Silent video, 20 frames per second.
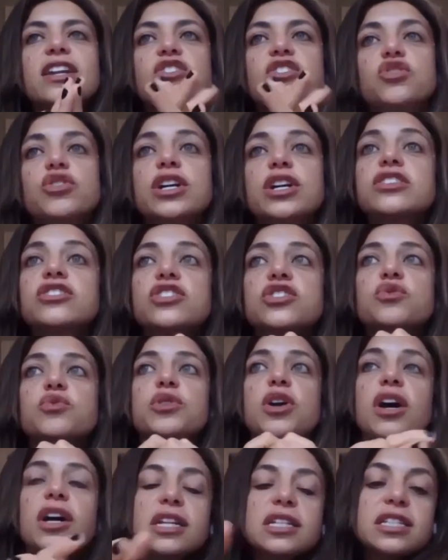And as
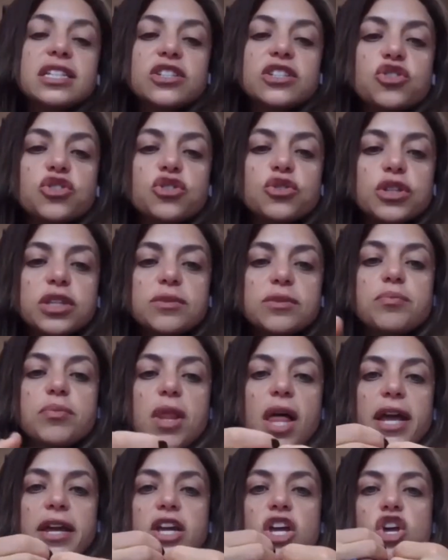Christians, we honestly
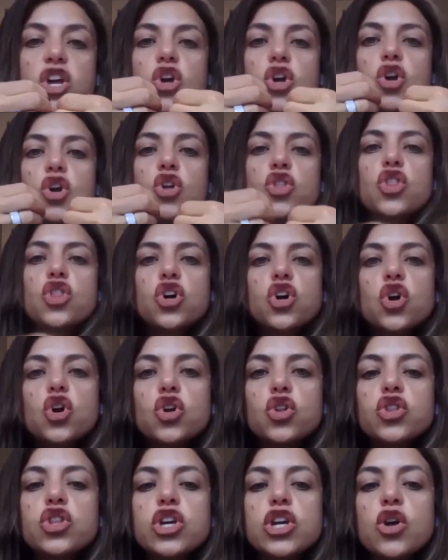truly like
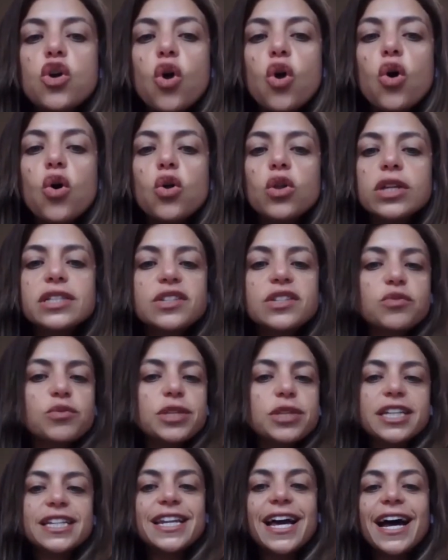the the goal
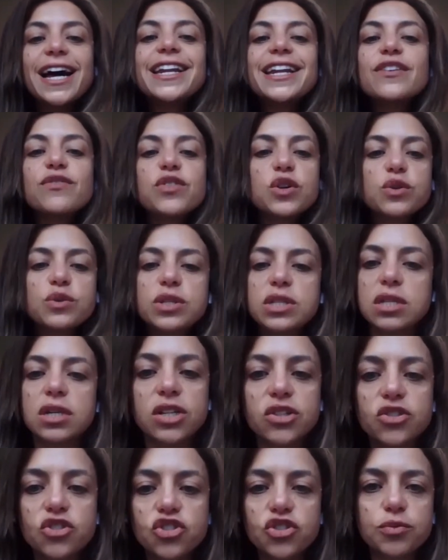is that really none of
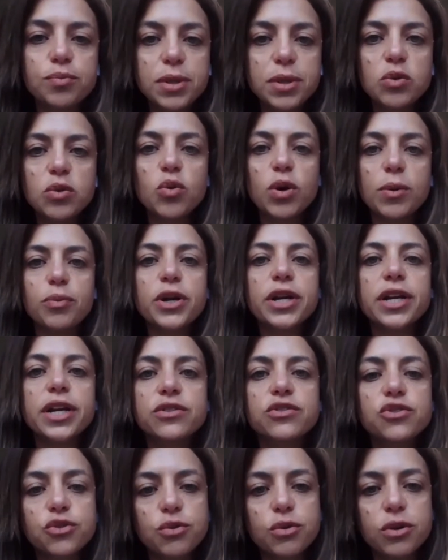those things should be what
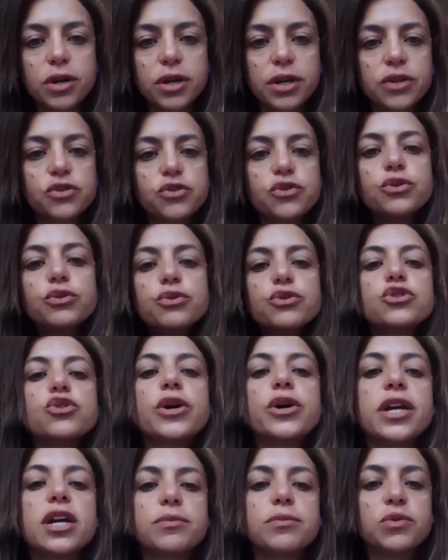bring us joy.
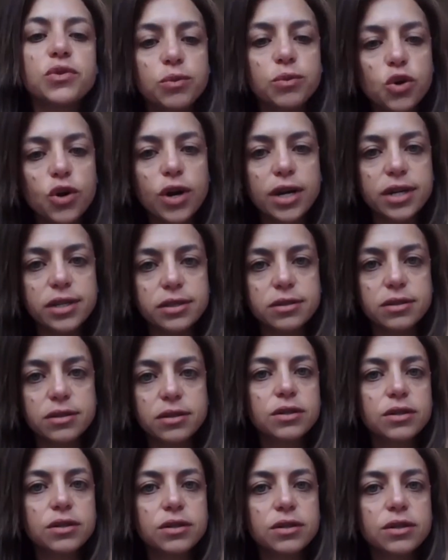True joy comes from Christ.
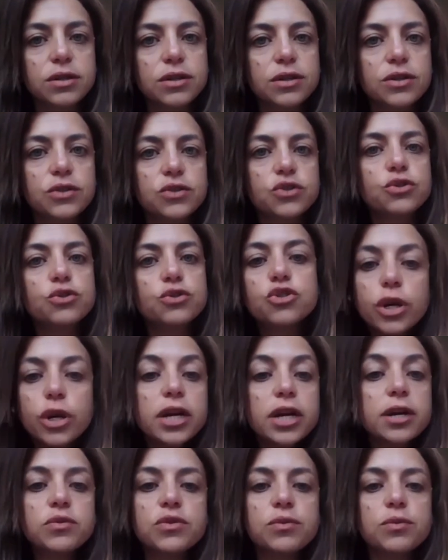
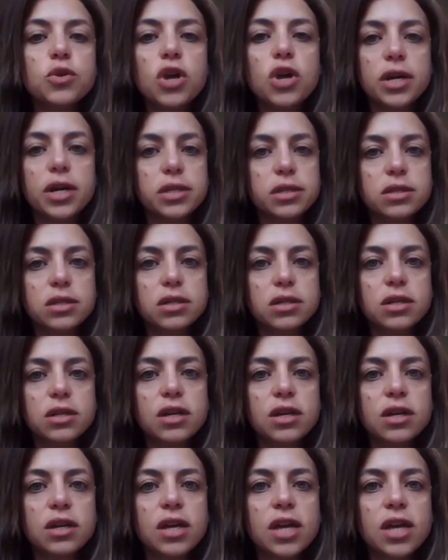True joy comes from Christ.